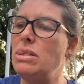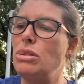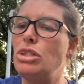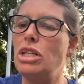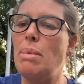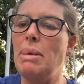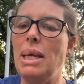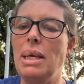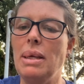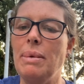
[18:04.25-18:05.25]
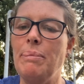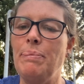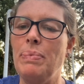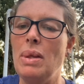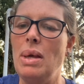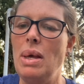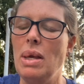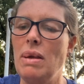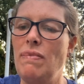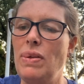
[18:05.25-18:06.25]
are choppy.
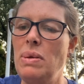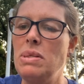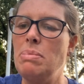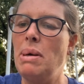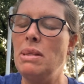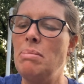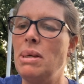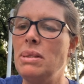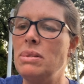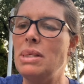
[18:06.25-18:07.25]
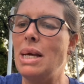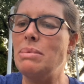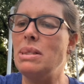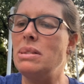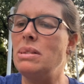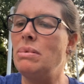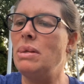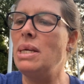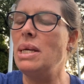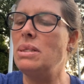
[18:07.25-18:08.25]
Confused by the mother's absence,
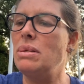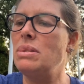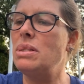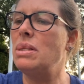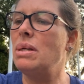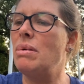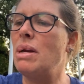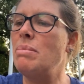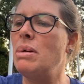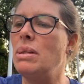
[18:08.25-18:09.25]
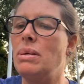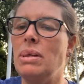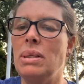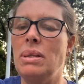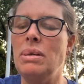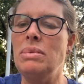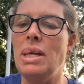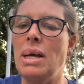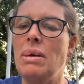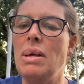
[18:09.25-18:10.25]
Enrique turns to the grandmother. Alone
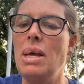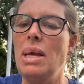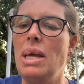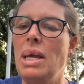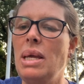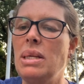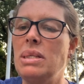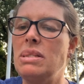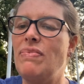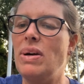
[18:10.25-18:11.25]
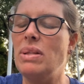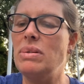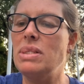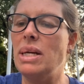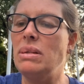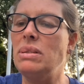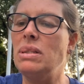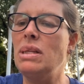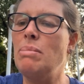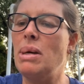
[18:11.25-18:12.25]
now, he and his father's
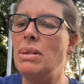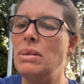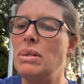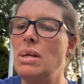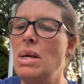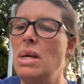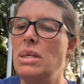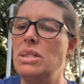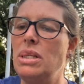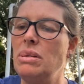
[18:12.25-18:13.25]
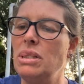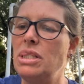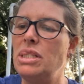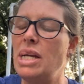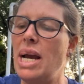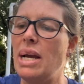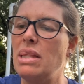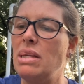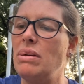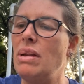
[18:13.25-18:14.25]
elderly mother share a shack
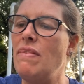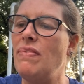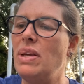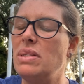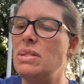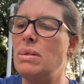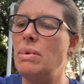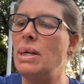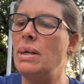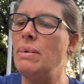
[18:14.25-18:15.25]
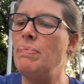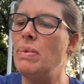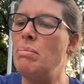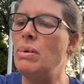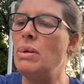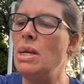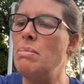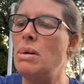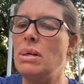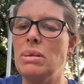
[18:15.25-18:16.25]
30 feet square. Maria
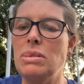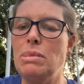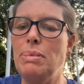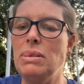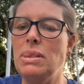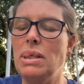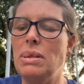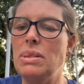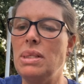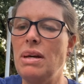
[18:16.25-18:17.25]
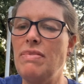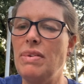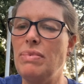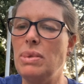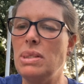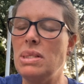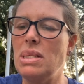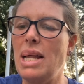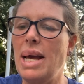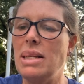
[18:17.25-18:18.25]
Marcos built it herself of wooden
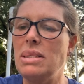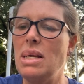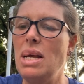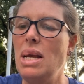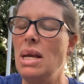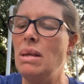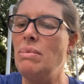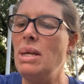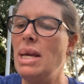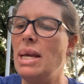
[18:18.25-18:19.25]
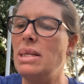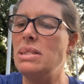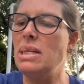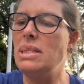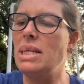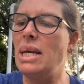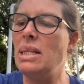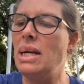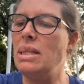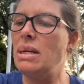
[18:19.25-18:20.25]
slats. Enrique can see
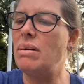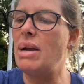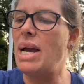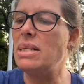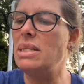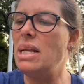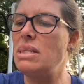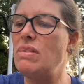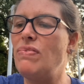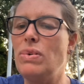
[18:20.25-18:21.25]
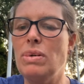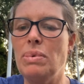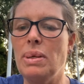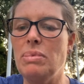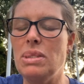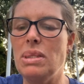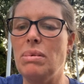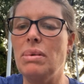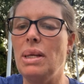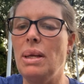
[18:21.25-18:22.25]
daylight in the cracks. It has 4 rooms,
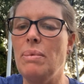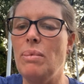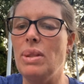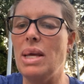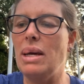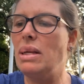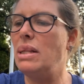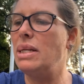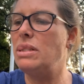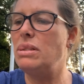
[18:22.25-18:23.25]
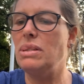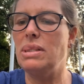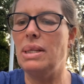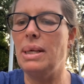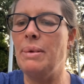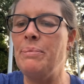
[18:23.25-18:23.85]
3 without electricity.